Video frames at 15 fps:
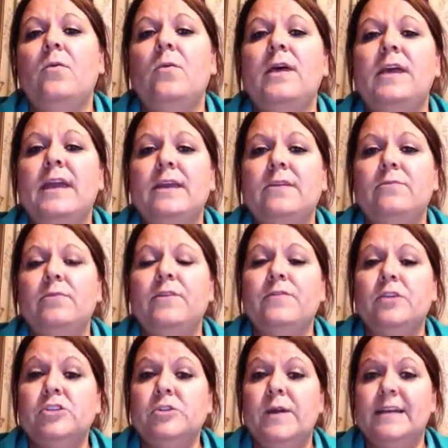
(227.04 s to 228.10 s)
Well, he
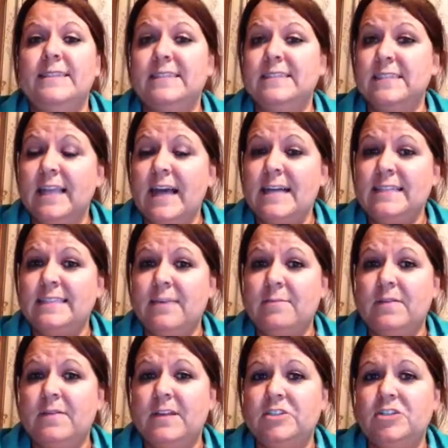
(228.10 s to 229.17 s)
referred to it as his last
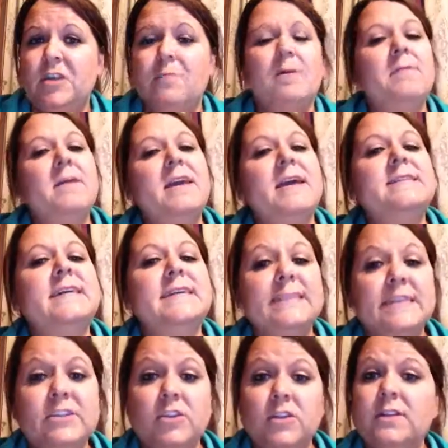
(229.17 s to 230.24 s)
name eventually, but because I
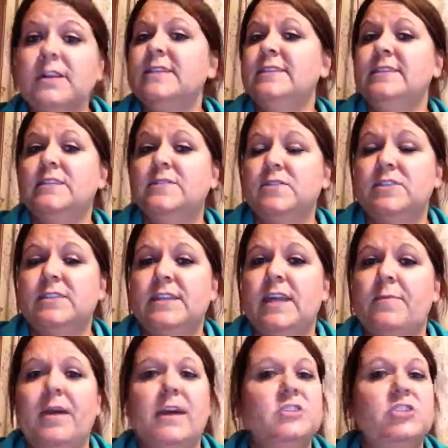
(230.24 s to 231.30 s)
did utilize his first
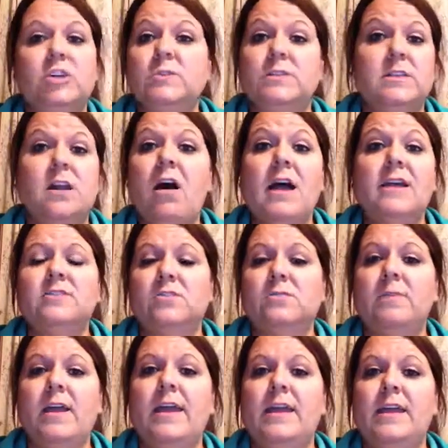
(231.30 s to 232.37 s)
name, I chose not
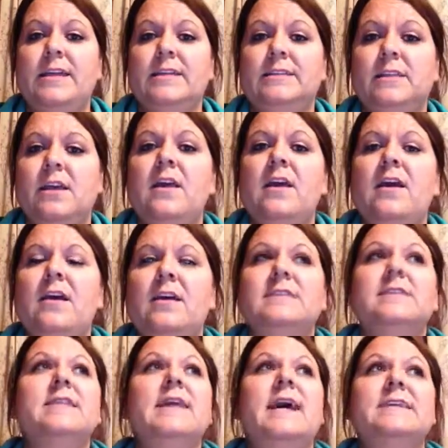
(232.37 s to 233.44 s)
to write his
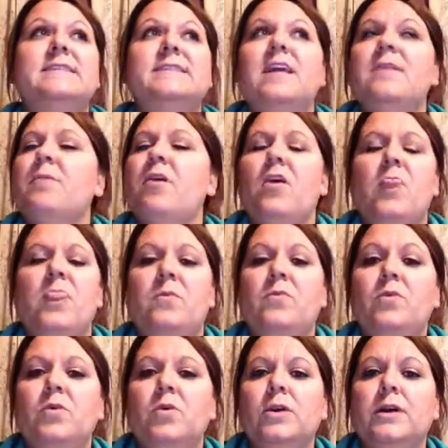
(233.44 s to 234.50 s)
last name on the
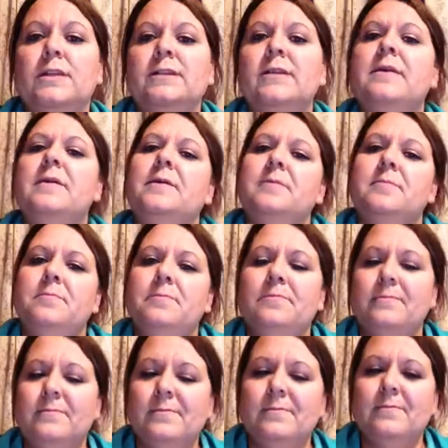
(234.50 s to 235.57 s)
board
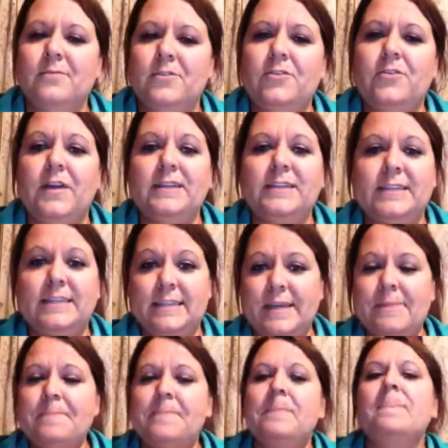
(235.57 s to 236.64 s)
due to
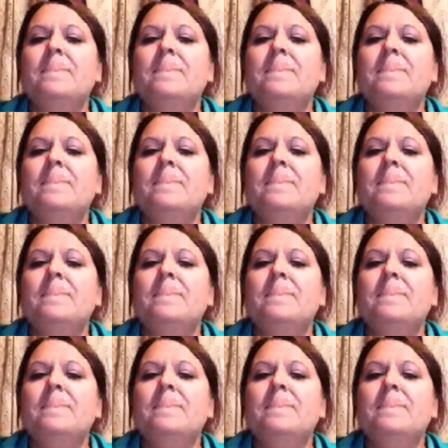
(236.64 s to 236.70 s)
identity.